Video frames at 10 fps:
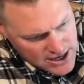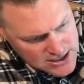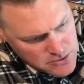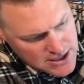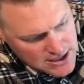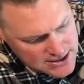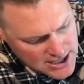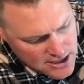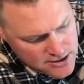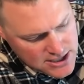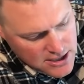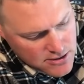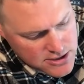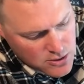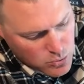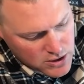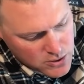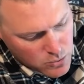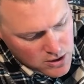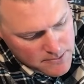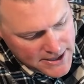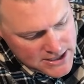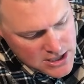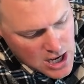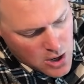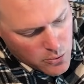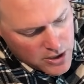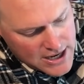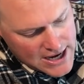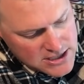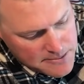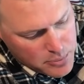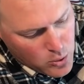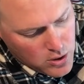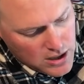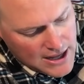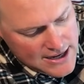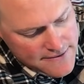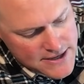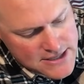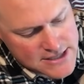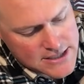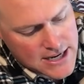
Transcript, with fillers: graduated containers. Here's your one to one mix. We're gonna actually pour a lot of this